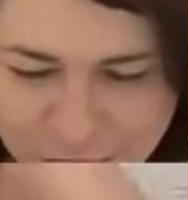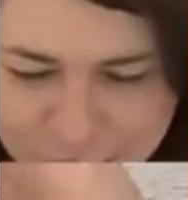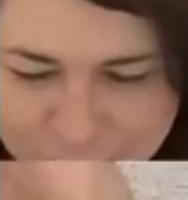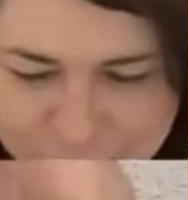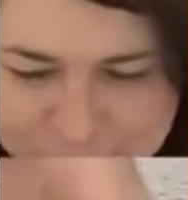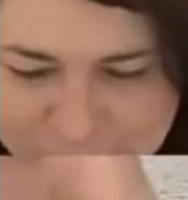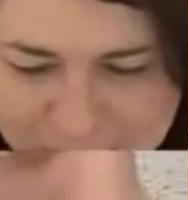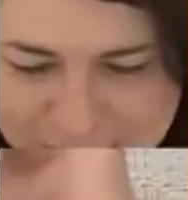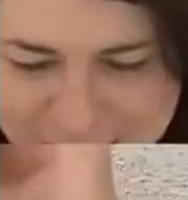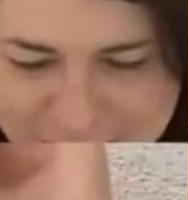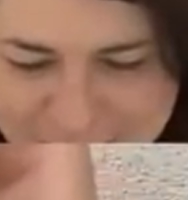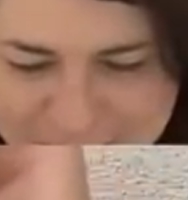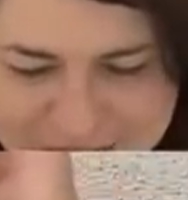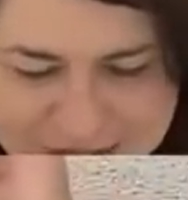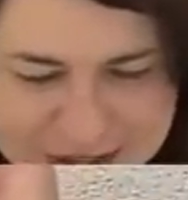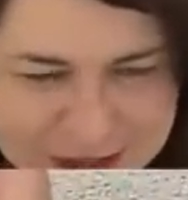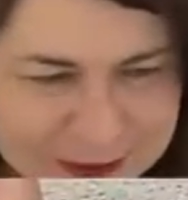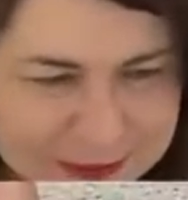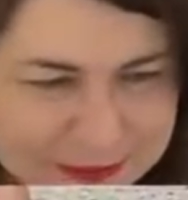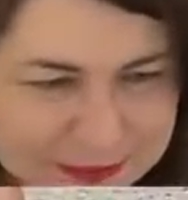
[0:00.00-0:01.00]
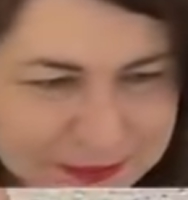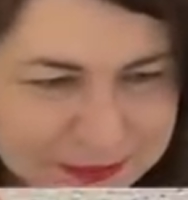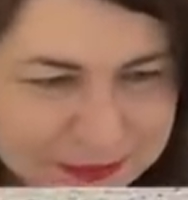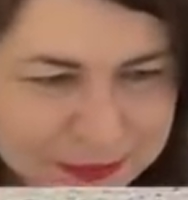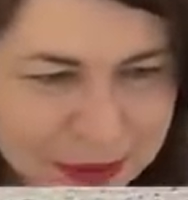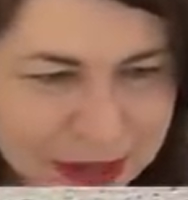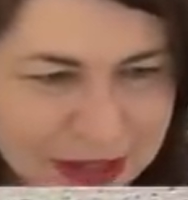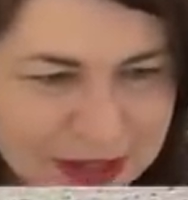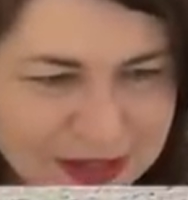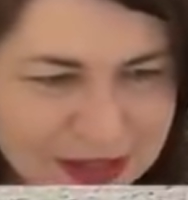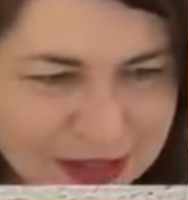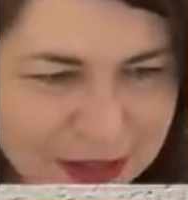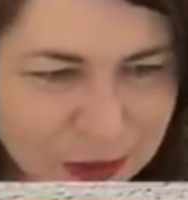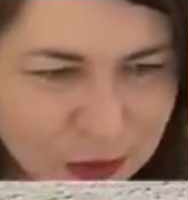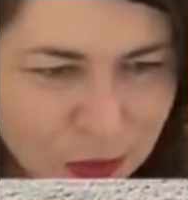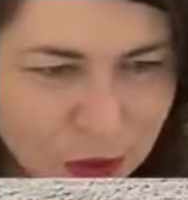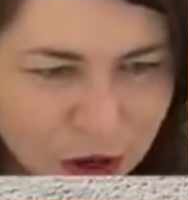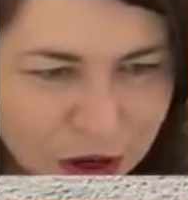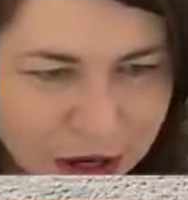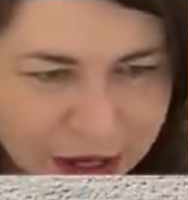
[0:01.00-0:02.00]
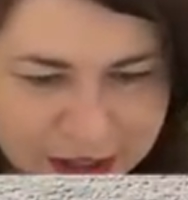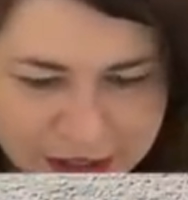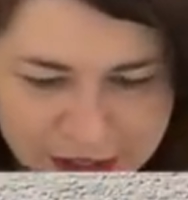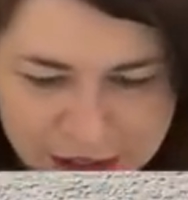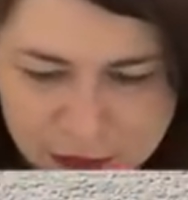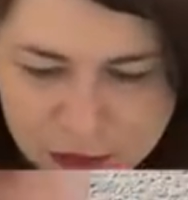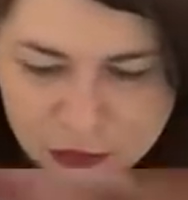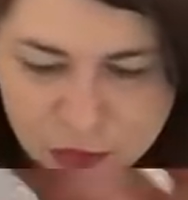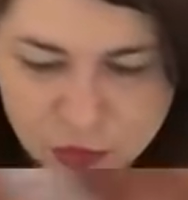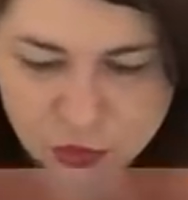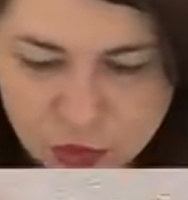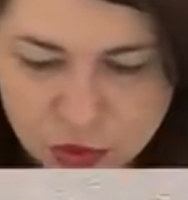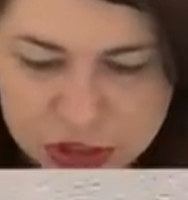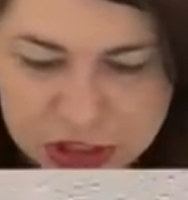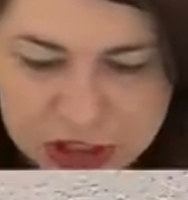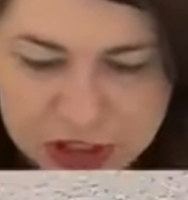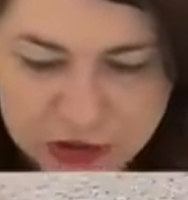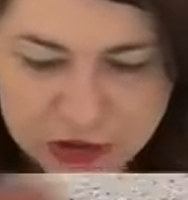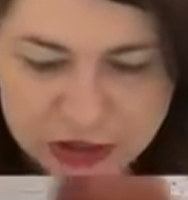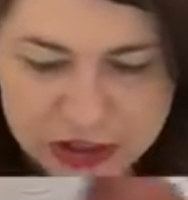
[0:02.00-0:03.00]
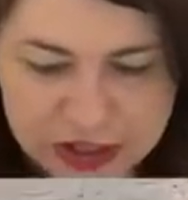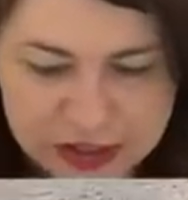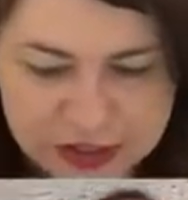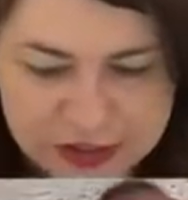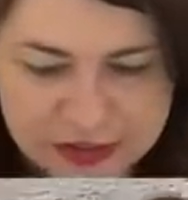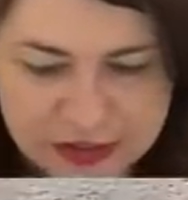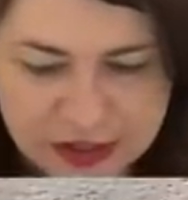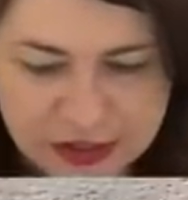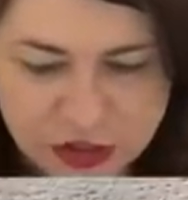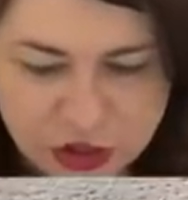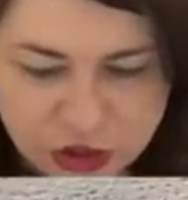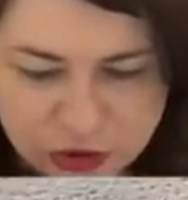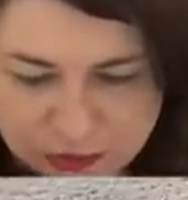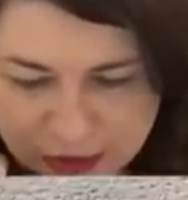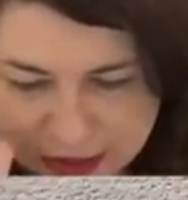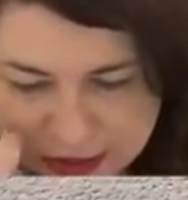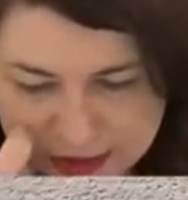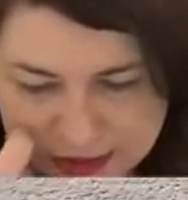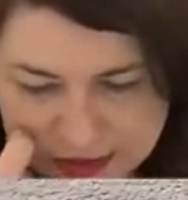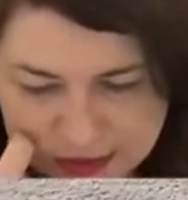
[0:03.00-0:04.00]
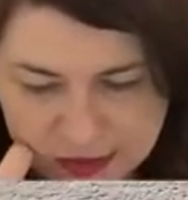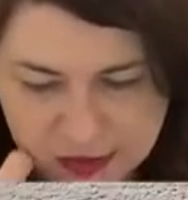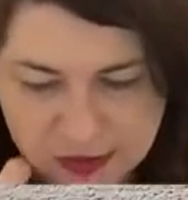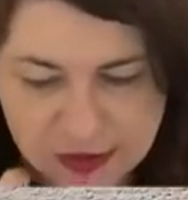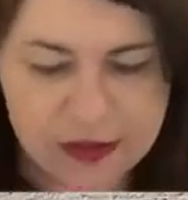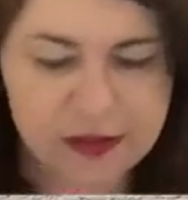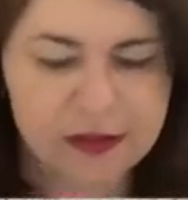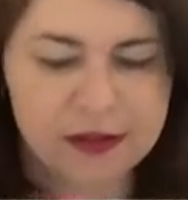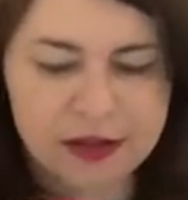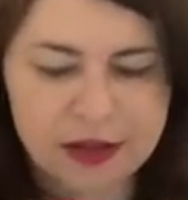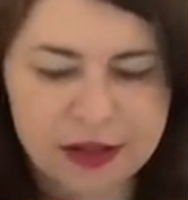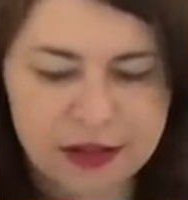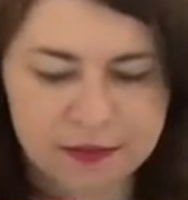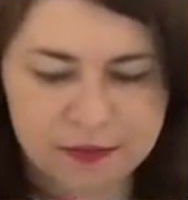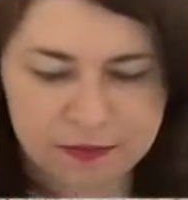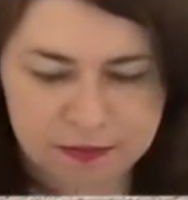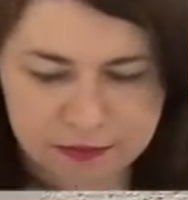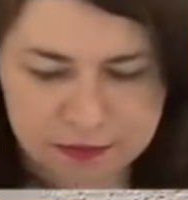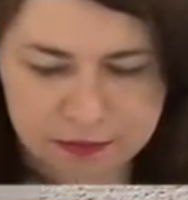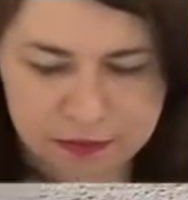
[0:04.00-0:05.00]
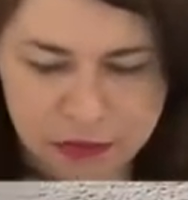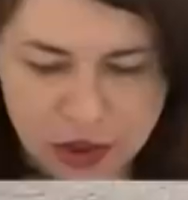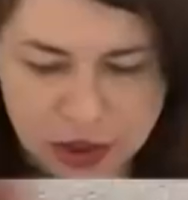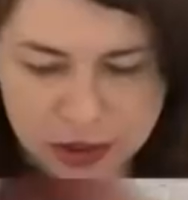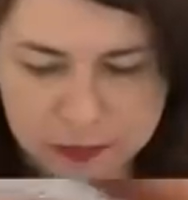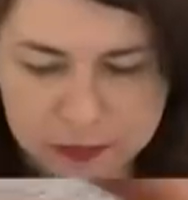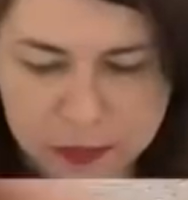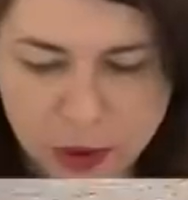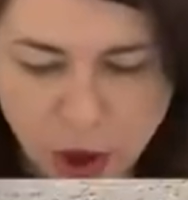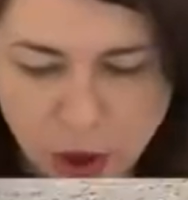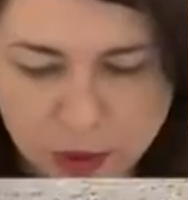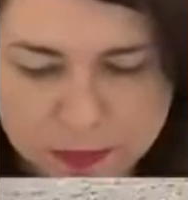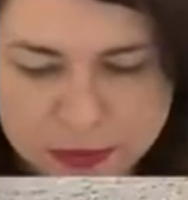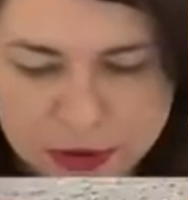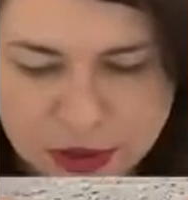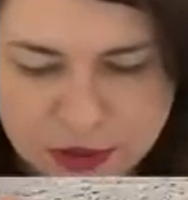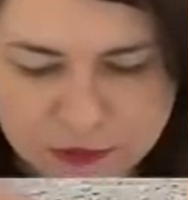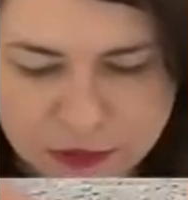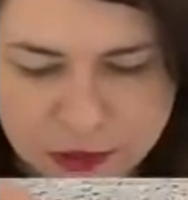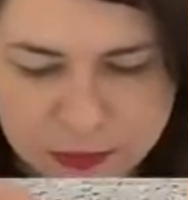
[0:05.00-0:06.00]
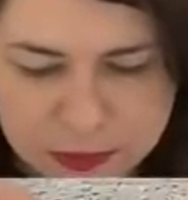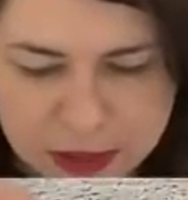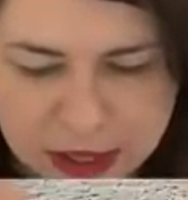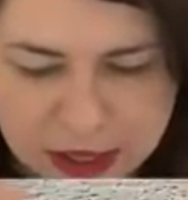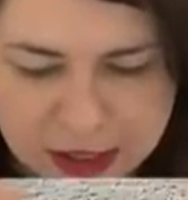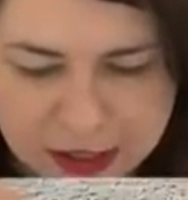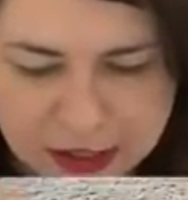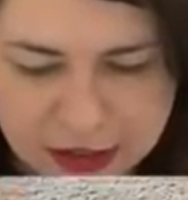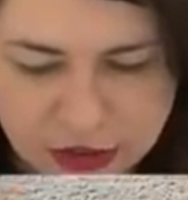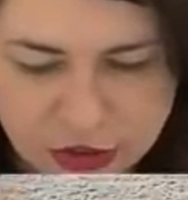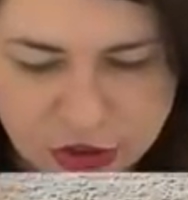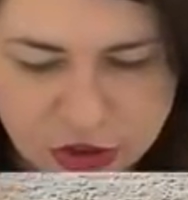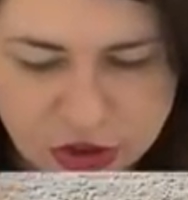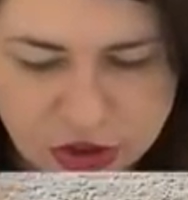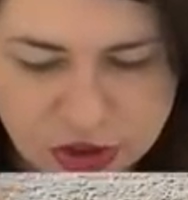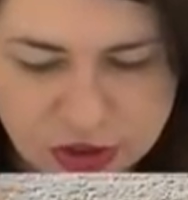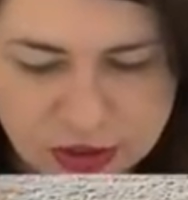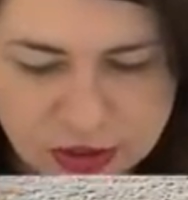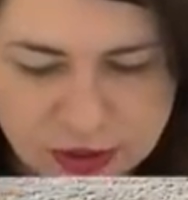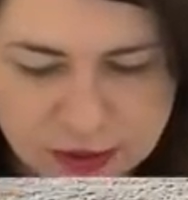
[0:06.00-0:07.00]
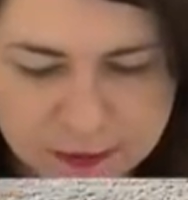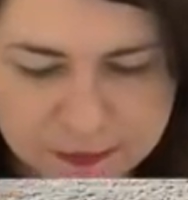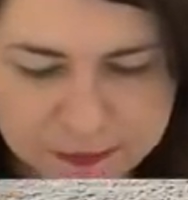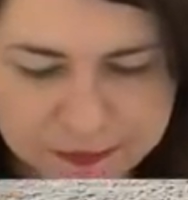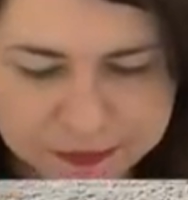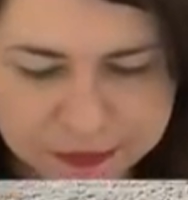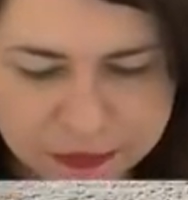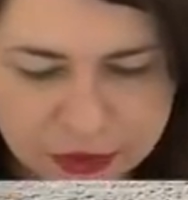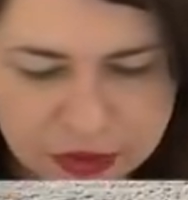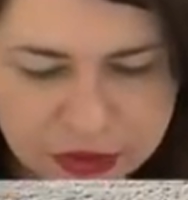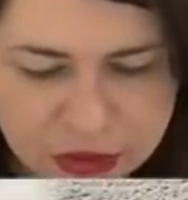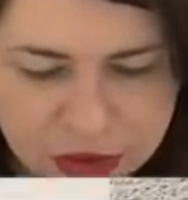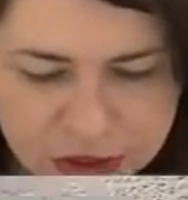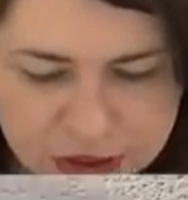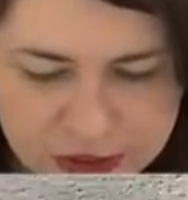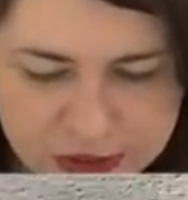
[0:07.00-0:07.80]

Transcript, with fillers: on the back of some basic white, it really accentuates it and it like pops off the page. So you